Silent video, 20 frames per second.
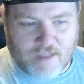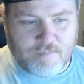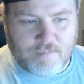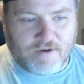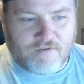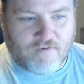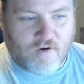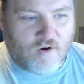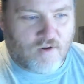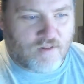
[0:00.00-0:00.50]

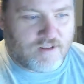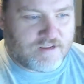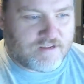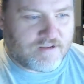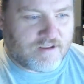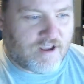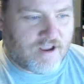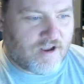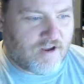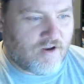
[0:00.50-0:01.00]
McFarlane
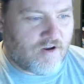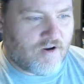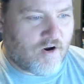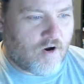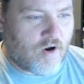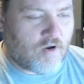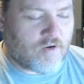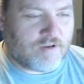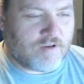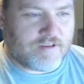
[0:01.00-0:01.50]

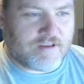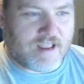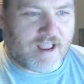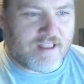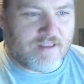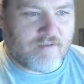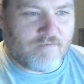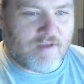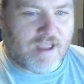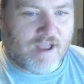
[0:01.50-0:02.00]
art,
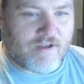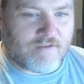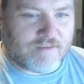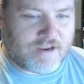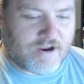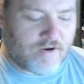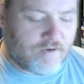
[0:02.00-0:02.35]
kind of out there.